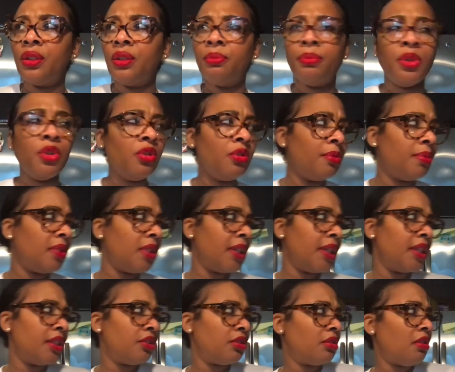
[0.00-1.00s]
boobs
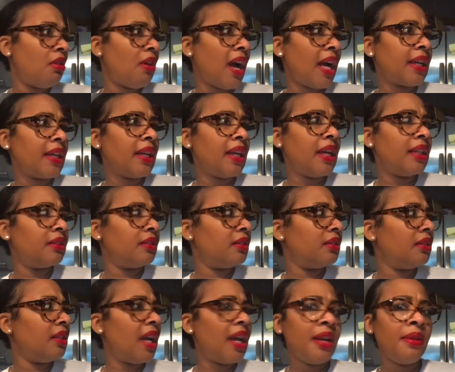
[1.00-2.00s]
here, so I guess
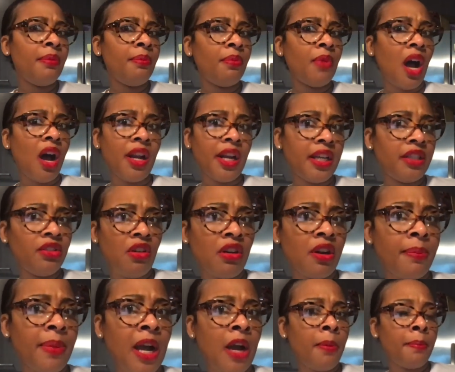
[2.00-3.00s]
they
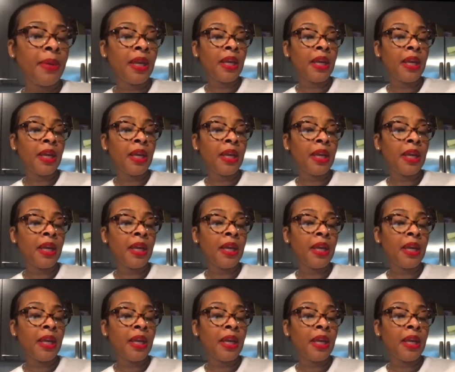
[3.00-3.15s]
talk about